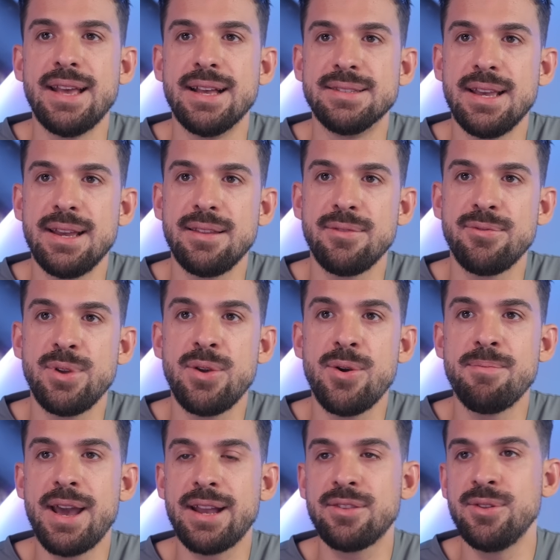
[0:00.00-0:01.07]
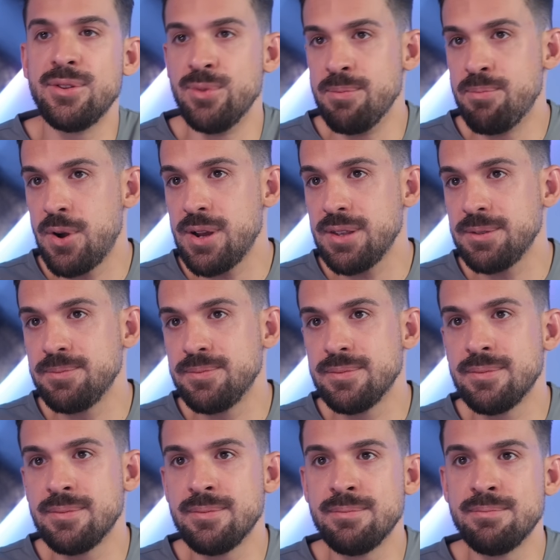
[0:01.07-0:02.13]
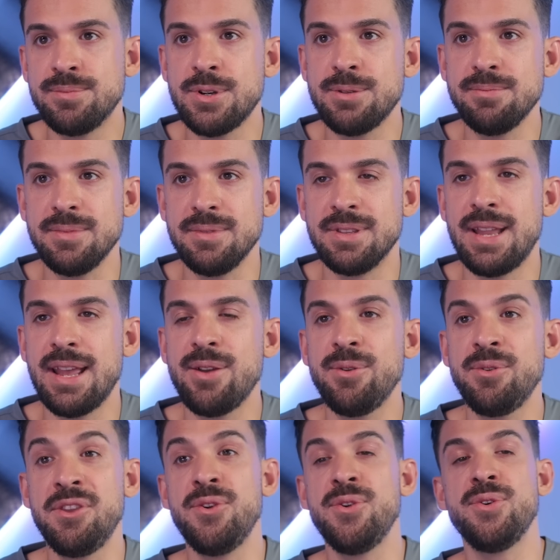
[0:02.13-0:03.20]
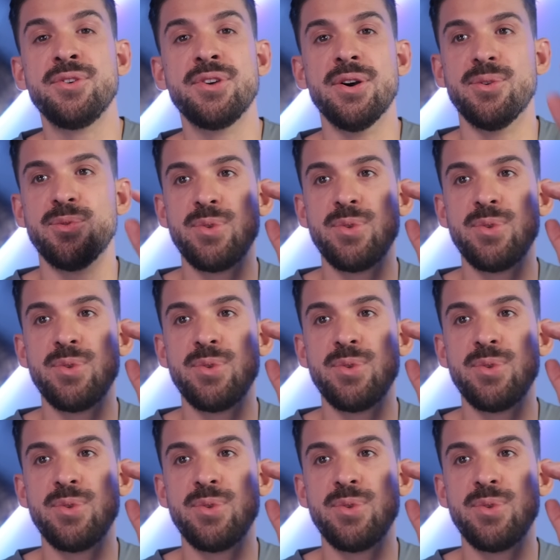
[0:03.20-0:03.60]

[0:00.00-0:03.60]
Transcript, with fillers: and that's it. If we go back to the report, boom, there you go.